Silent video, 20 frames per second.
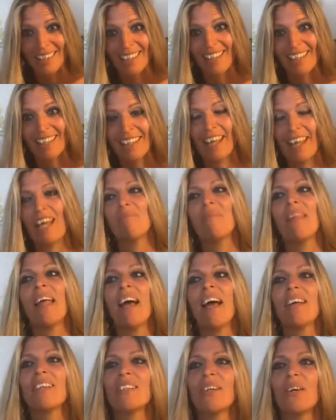And then,
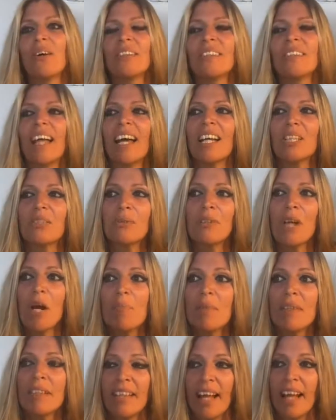I grew
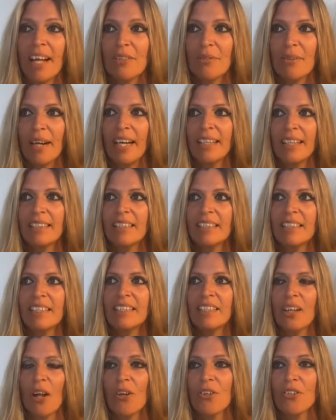up in that, right, in this
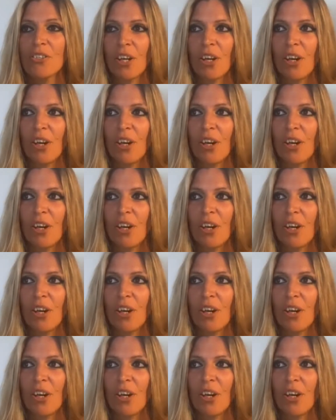culture.